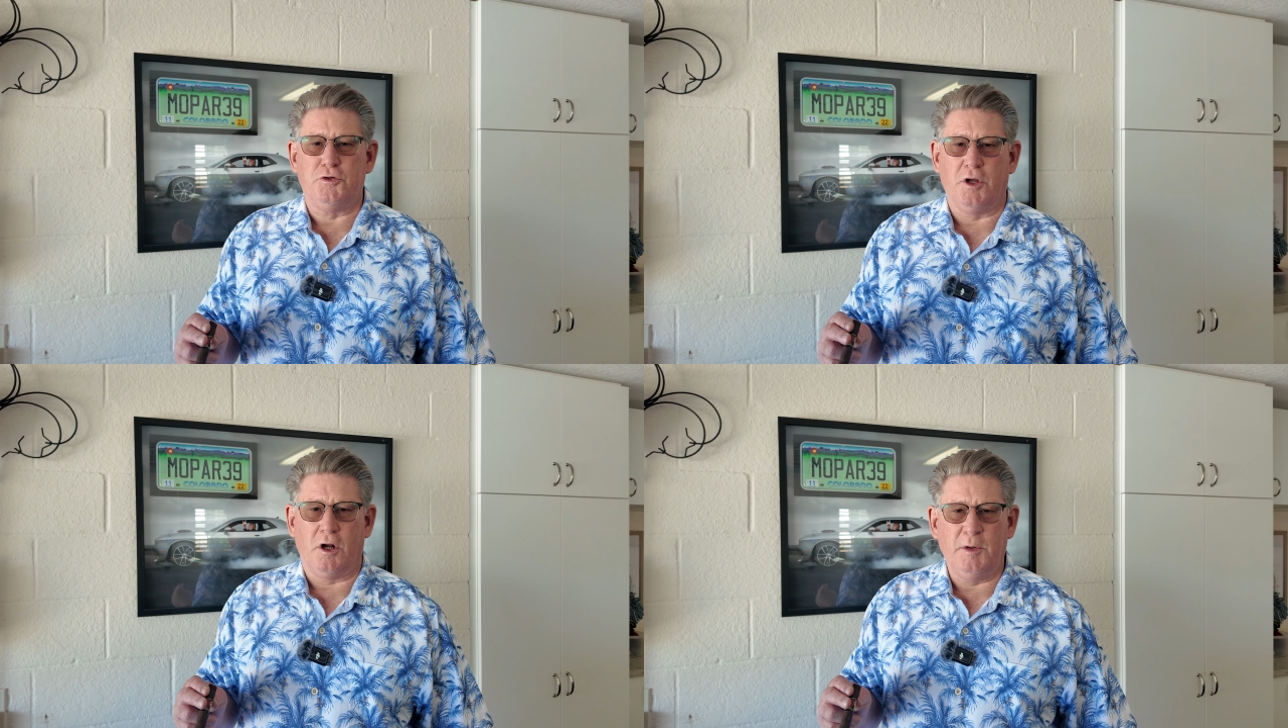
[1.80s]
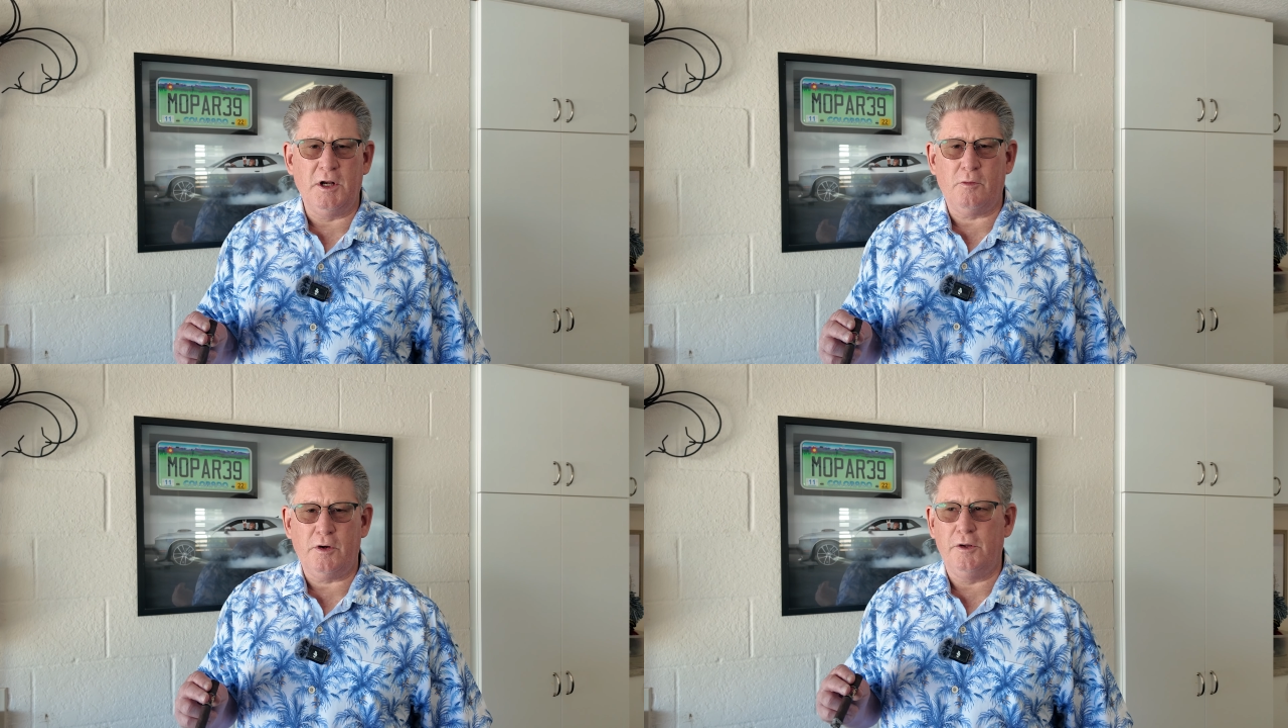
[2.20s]

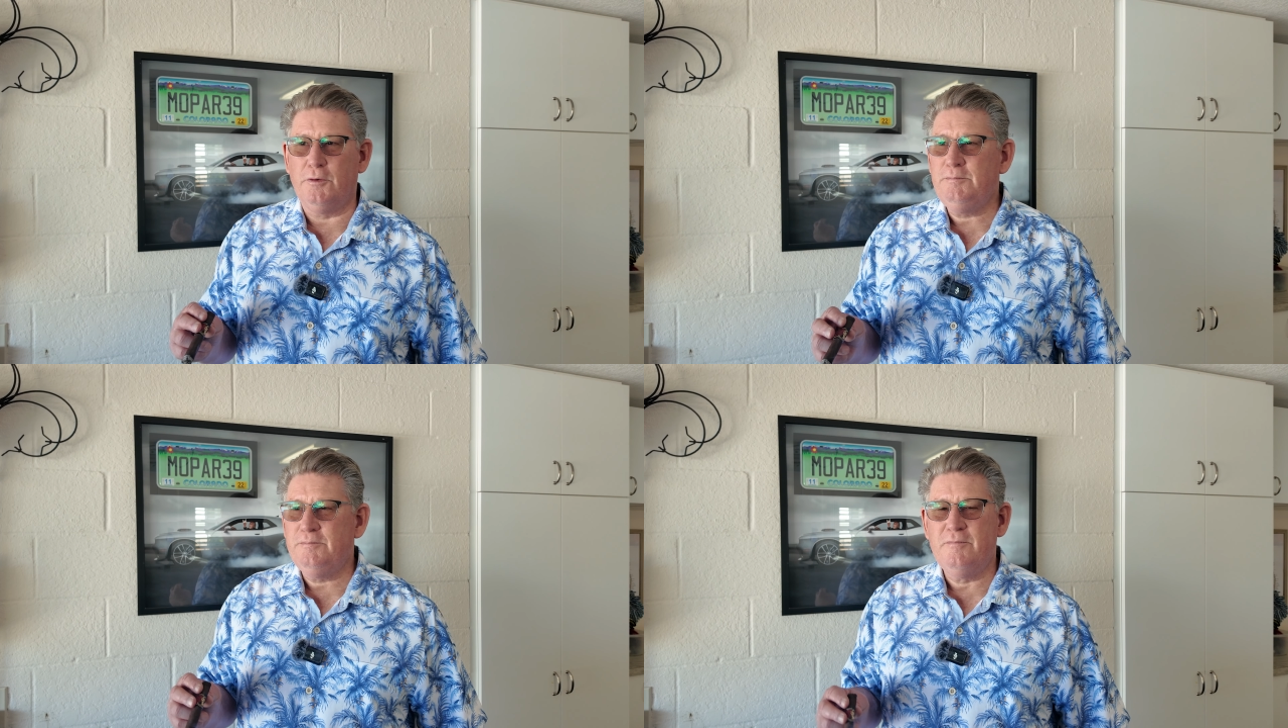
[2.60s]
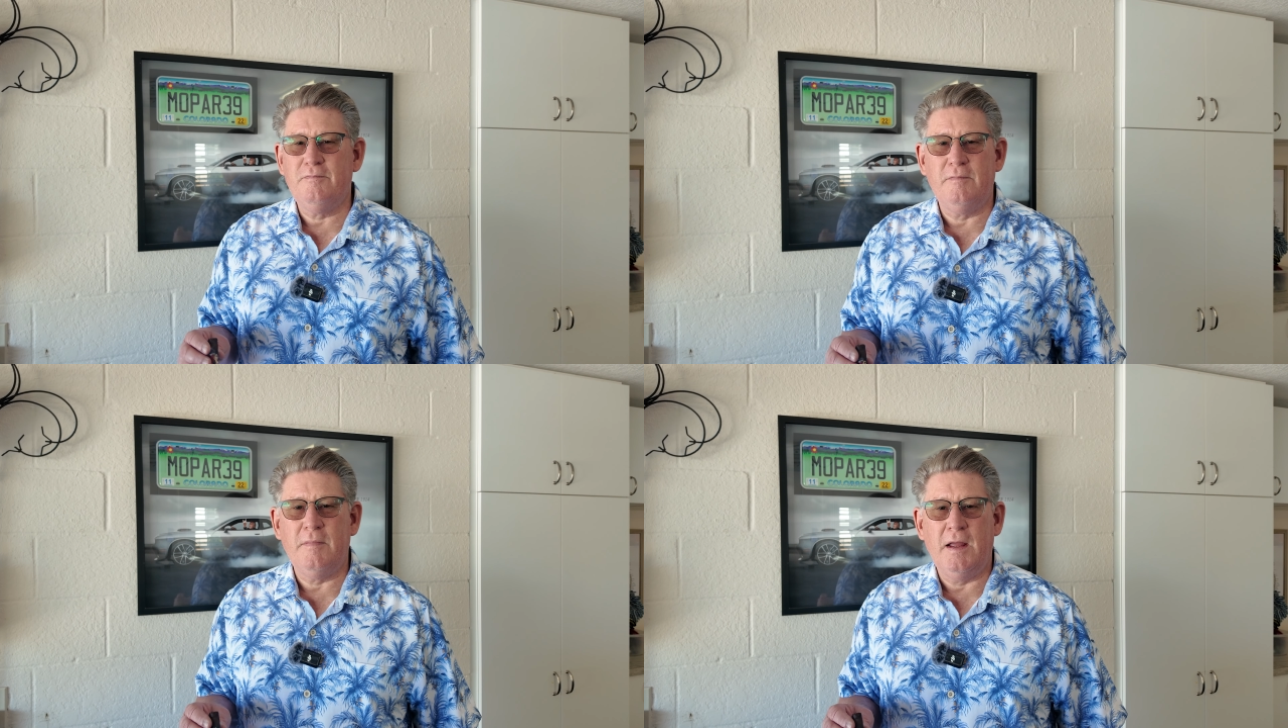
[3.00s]
Gentlemen, how are you?
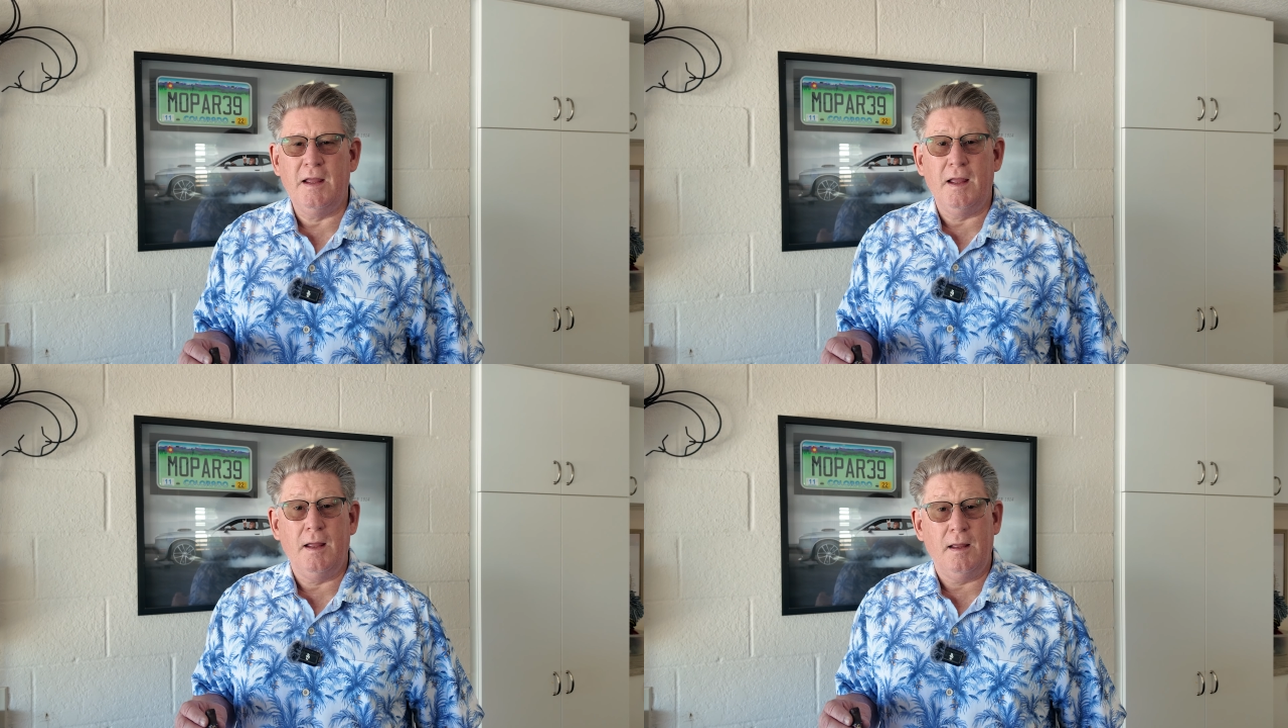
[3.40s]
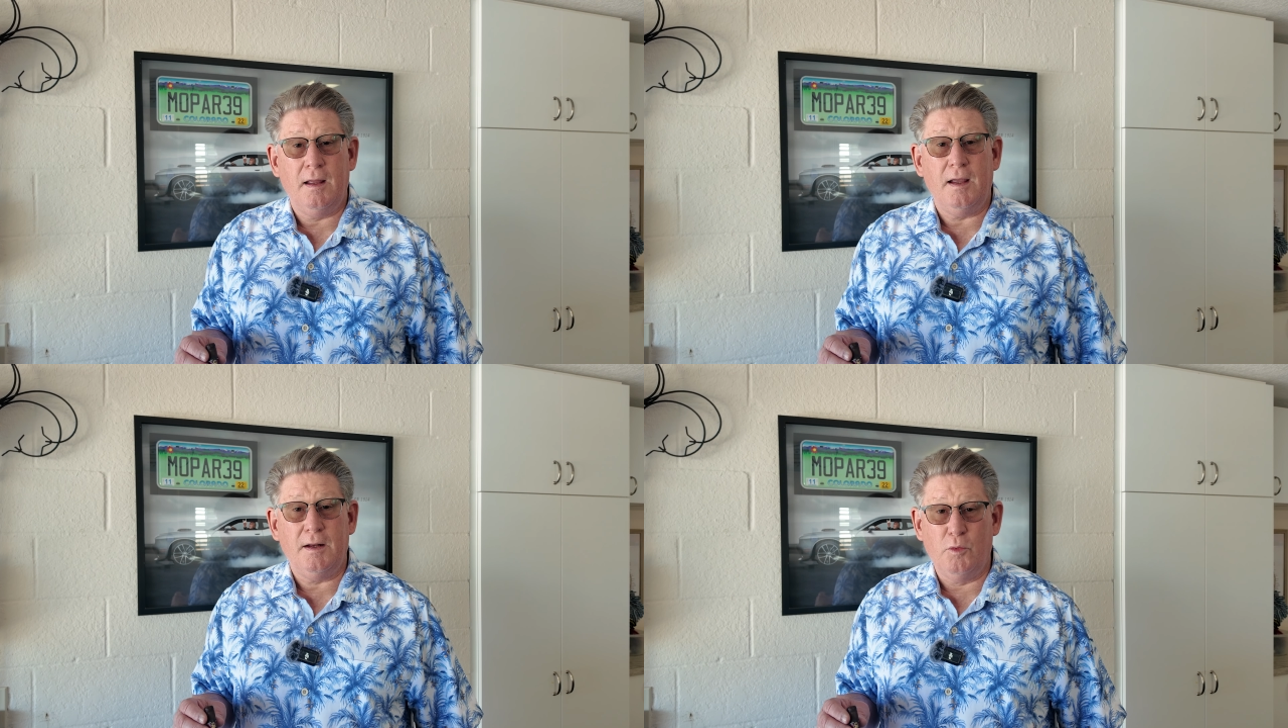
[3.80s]

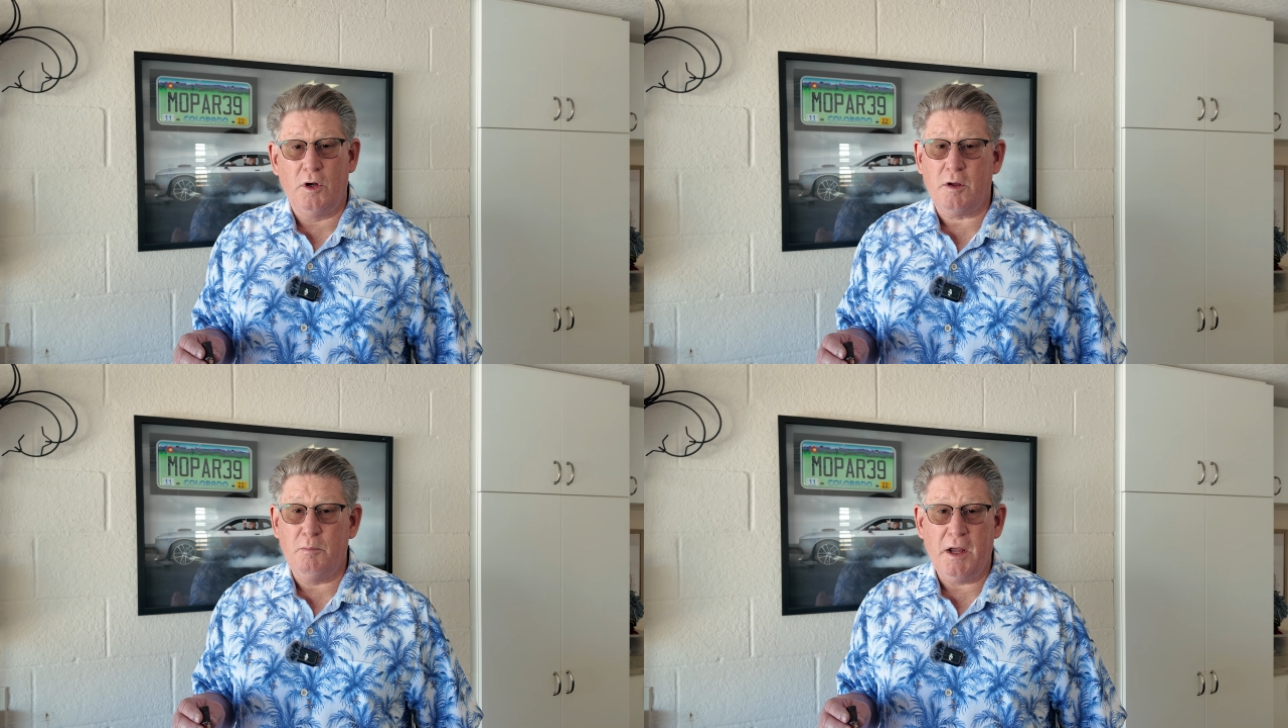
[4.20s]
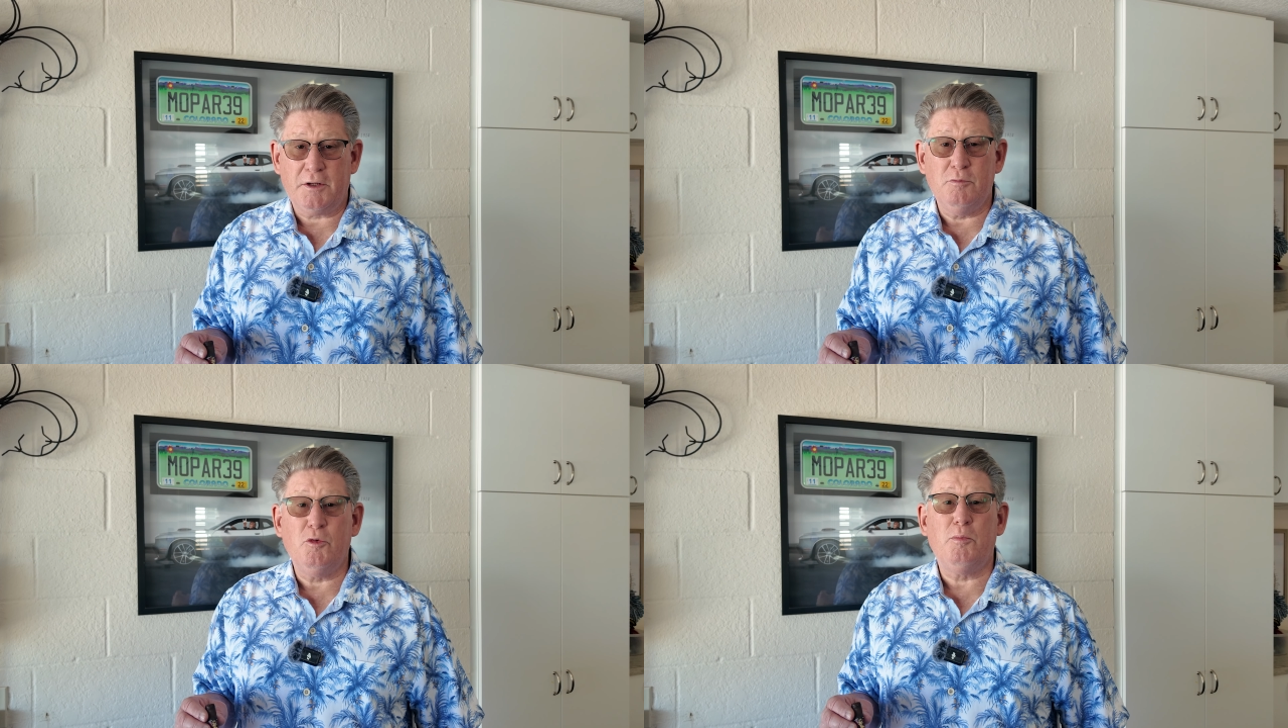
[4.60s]
And welcome
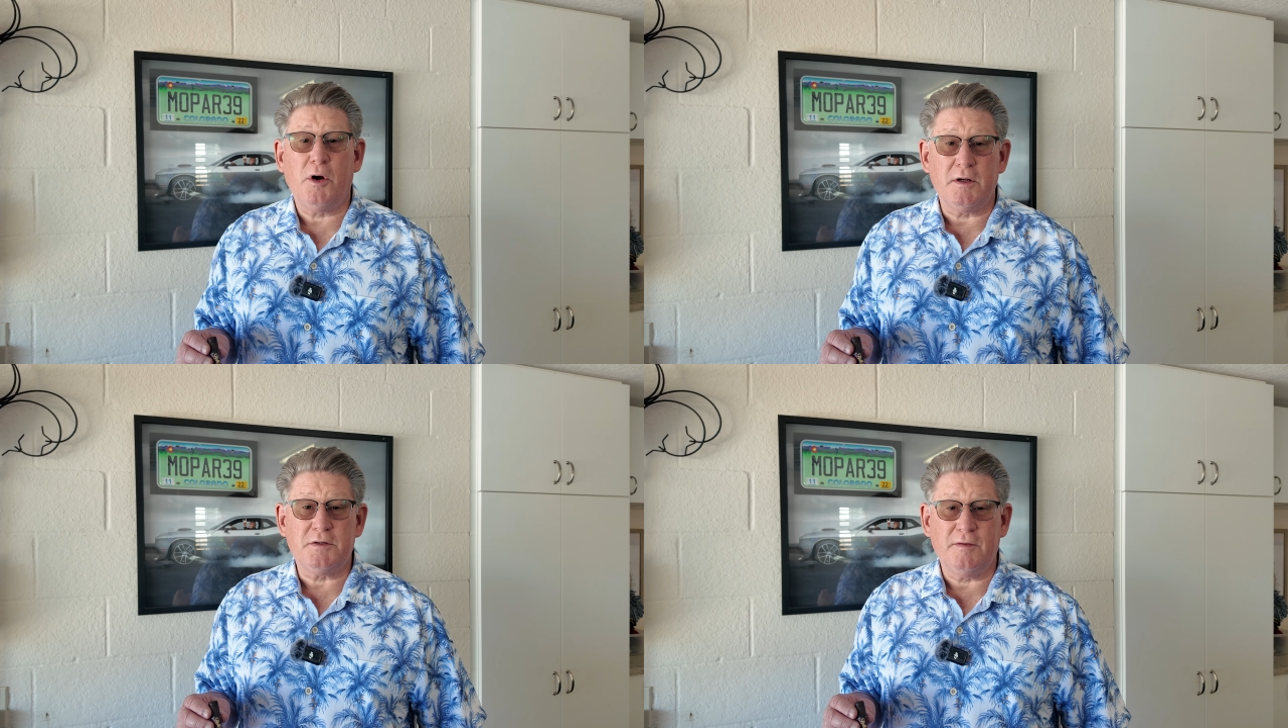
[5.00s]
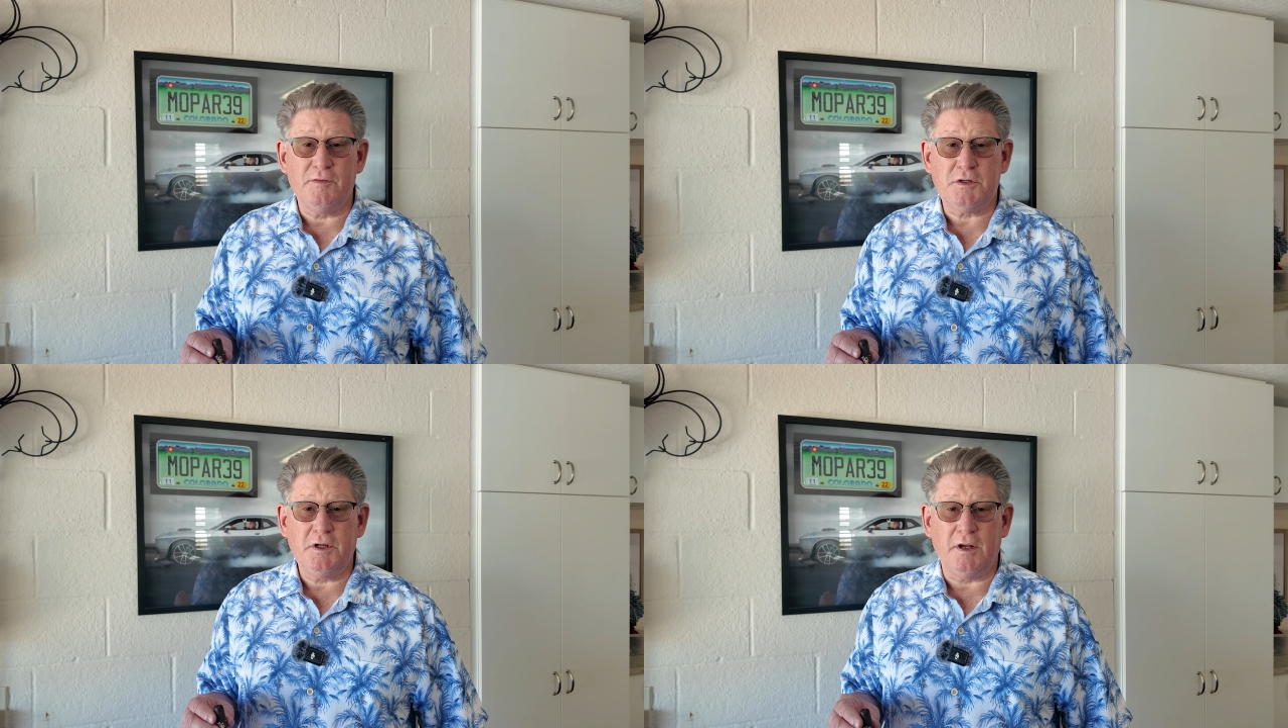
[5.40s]
back to Mopar
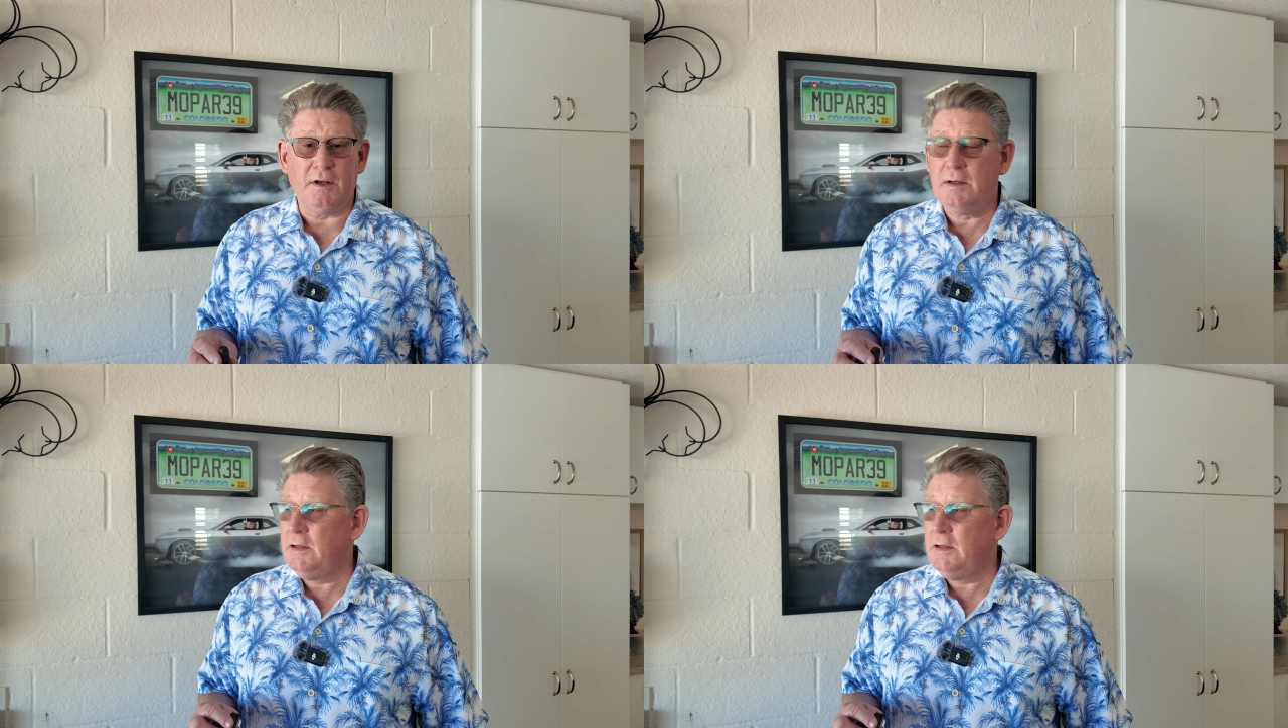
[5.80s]
17.